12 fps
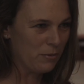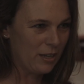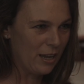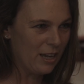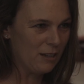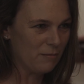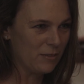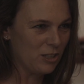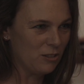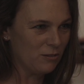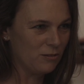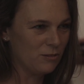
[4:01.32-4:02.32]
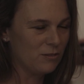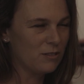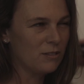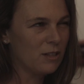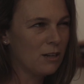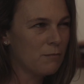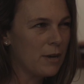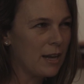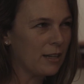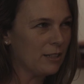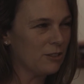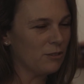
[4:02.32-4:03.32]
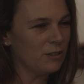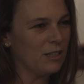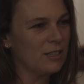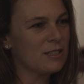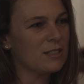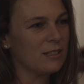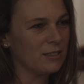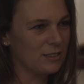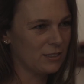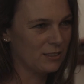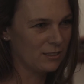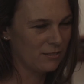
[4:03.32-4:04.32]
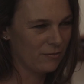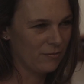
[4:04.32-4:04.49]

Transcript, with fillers: became, and you come back into an innocence